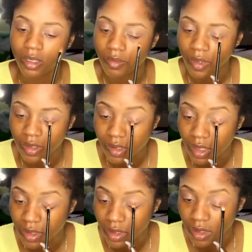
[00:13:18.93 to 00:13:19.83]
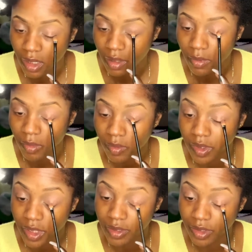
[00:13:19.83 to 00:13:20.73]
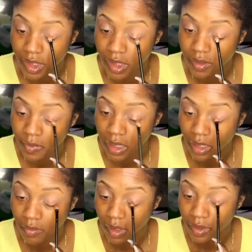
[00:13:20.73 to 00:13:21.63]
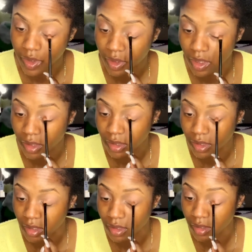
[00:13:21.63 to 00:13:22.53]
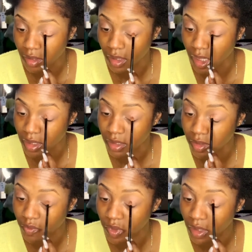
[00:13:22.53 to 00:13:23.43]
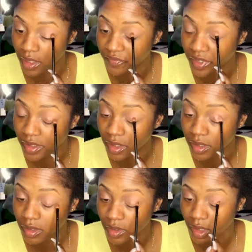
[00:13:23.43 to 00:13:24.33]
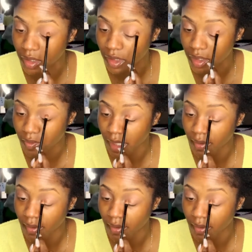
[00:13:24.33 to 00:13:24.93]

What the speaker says: Because when I was younger, my mom tried to chain me because she thinks it's not nice to be left-handed. So yeah, that's why